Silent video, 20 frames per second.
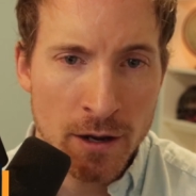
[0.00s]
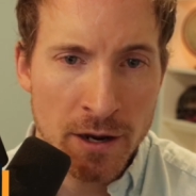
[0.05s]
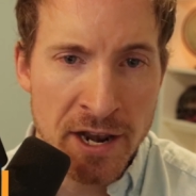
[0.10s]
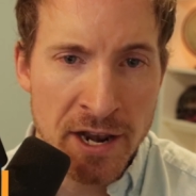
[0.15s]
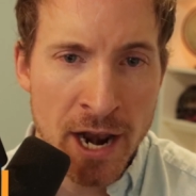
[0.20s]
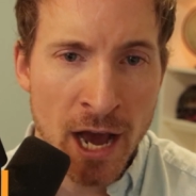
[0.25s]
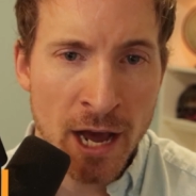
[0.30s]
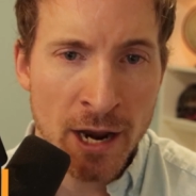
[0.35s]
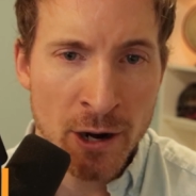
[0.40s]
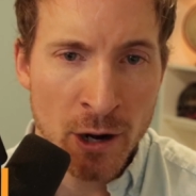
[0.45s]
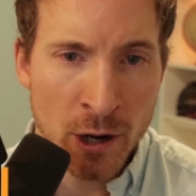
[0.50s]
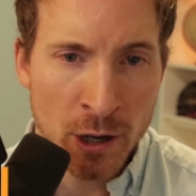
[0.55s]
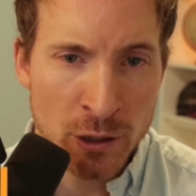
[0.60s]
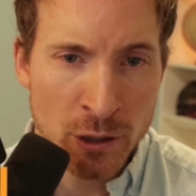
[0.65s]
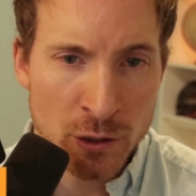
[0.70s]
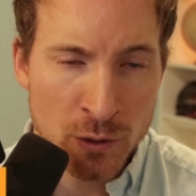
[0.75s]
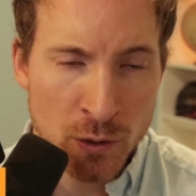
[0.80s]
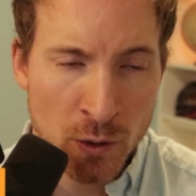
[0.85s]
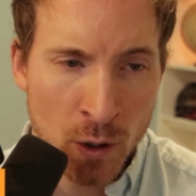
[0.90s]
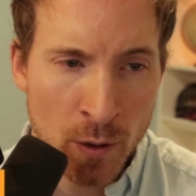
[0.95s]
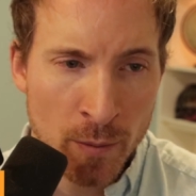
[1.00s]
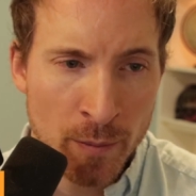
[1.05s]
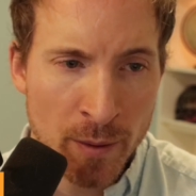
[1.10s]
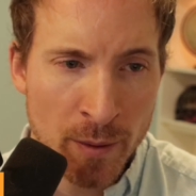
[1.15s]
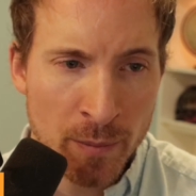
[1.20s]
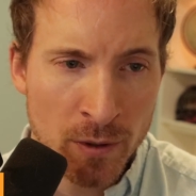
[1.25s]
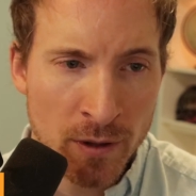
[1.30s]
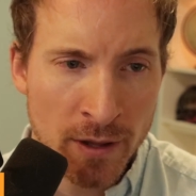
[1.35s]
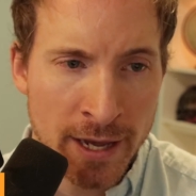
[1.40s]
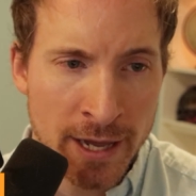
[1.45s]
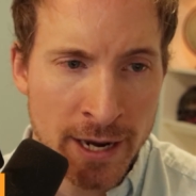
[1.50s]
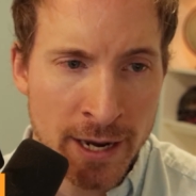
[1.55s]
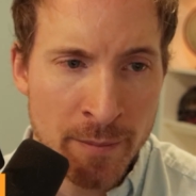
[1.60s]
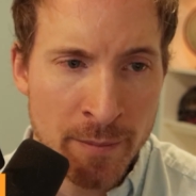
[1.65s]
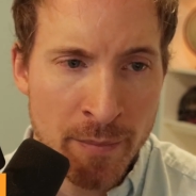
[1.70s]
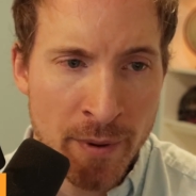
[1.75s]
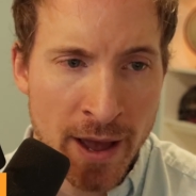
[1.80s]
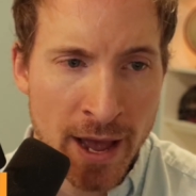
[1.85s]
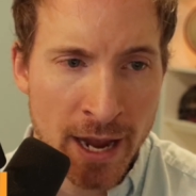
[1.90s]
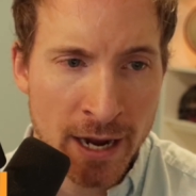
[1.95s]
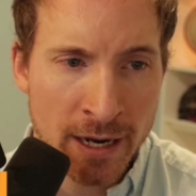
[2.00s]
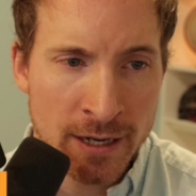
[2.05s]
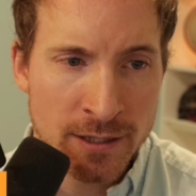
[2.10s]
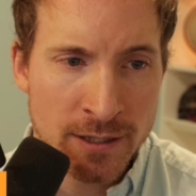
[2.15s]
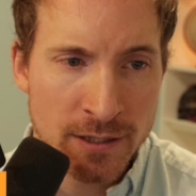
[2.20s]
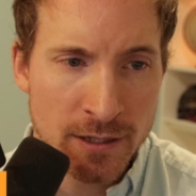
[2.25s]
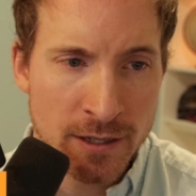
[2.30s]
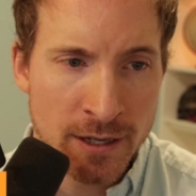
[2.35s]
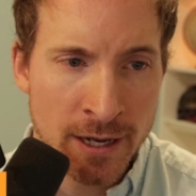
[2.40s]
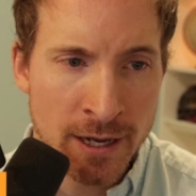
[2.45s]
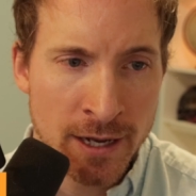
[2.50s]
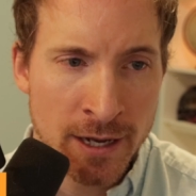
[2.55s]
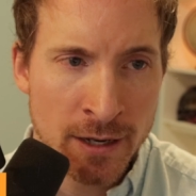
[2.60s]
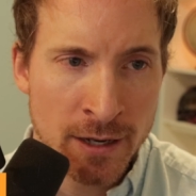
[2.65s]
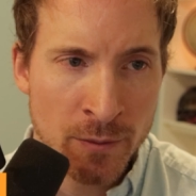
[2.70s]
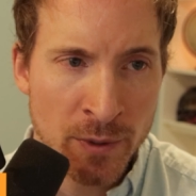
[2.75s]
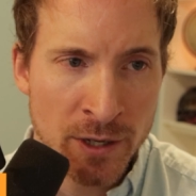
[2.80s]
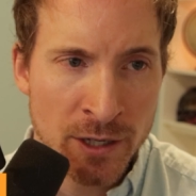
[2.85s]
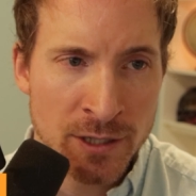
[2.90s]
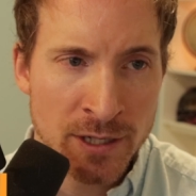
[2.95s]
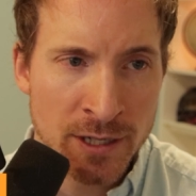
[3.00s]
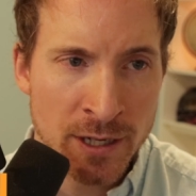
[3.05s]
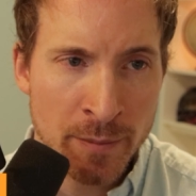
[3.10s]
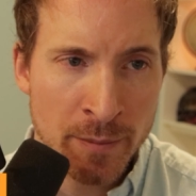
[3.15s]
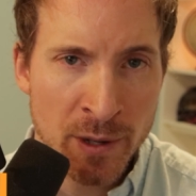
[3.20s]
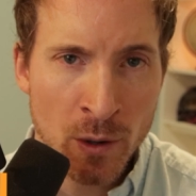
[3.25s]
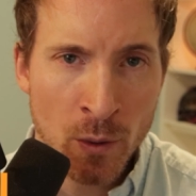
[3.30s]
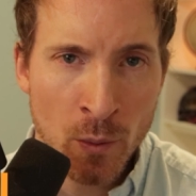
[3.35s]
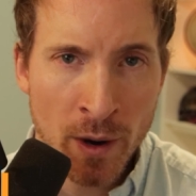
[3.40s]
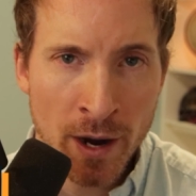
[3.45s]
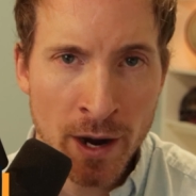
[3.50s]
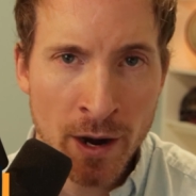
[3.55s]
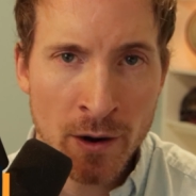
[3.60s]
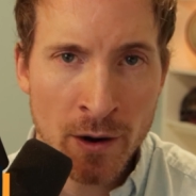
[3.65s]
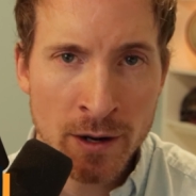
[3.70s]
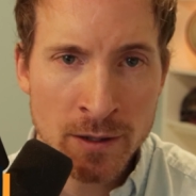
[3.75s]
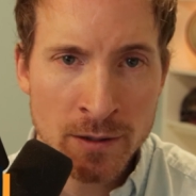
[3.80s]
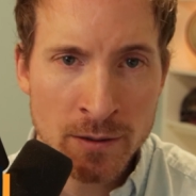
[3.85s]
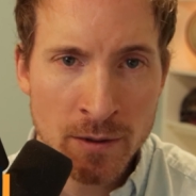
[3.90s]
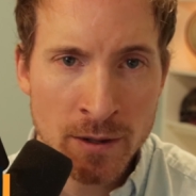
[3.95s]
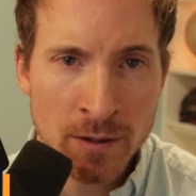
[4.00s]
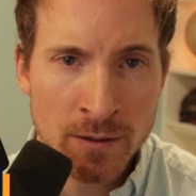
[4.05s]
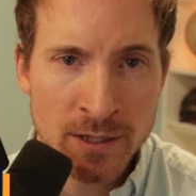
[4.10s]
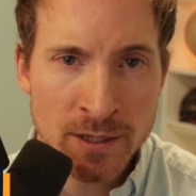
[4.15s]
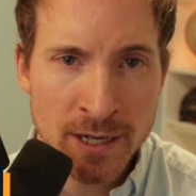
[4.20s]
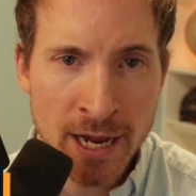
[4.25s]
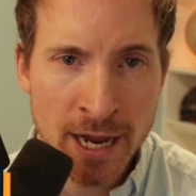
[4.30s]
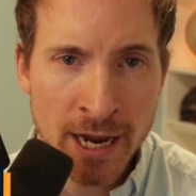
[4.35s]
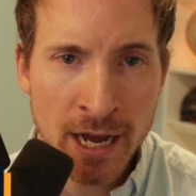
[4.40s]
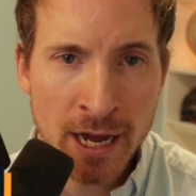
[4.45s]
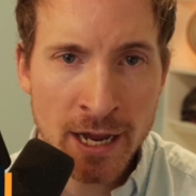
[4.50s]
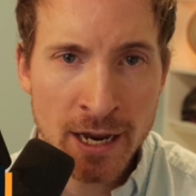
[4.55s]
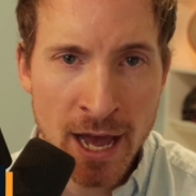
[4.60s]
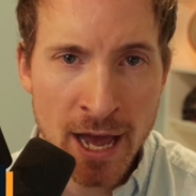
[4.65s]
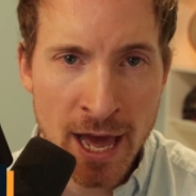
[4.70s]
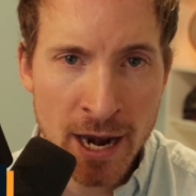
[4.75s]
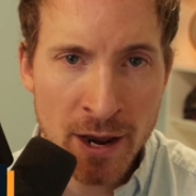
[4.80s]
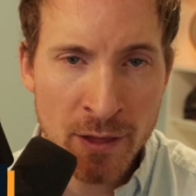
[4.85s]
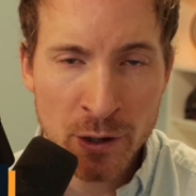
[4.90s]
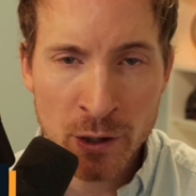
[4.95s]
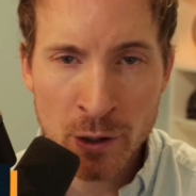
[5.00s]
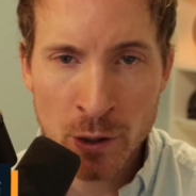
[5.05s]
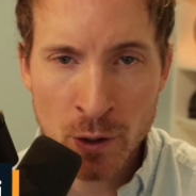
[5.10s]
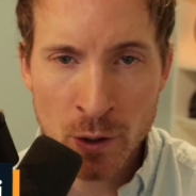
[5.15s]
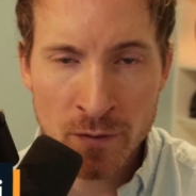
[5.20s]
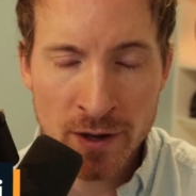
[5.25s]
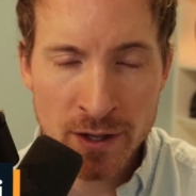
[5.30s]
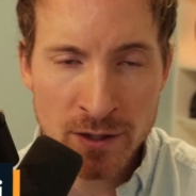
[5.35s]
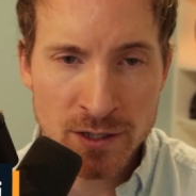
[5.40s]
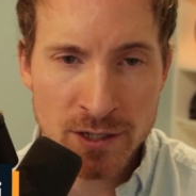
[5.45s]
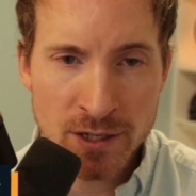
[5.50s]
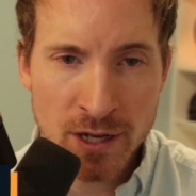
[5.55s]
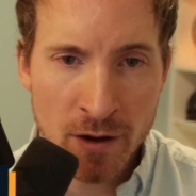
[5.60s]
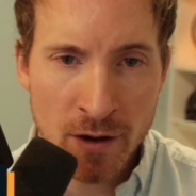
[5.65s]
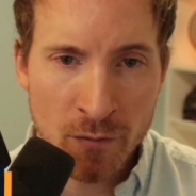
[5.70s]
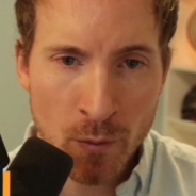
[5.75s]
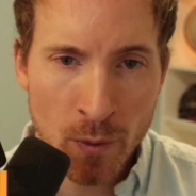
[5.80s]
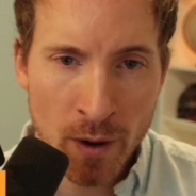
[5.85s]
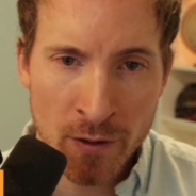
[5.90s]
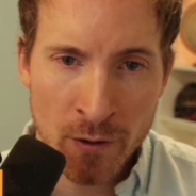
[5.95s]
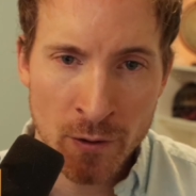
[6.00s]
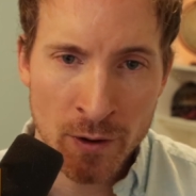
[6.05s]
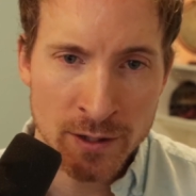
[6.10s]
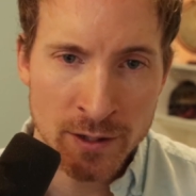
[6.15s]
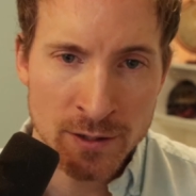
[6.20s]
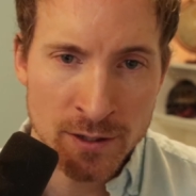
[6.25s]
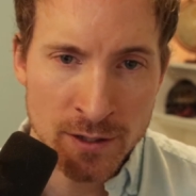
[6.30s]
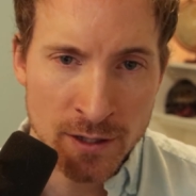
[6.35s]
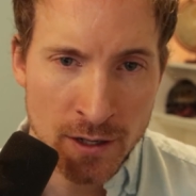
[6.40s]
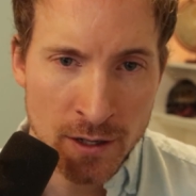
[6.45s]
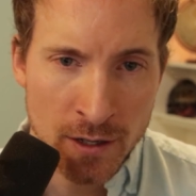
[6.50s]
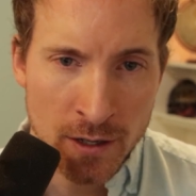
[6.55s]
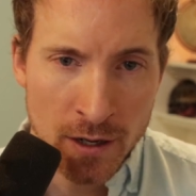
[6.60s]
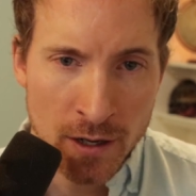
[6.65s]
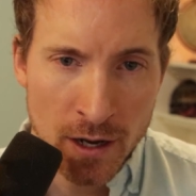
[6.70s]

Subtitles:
not in our control but play an impact, and we just need to be aware and staying ahead of the curve on stuff, whether it's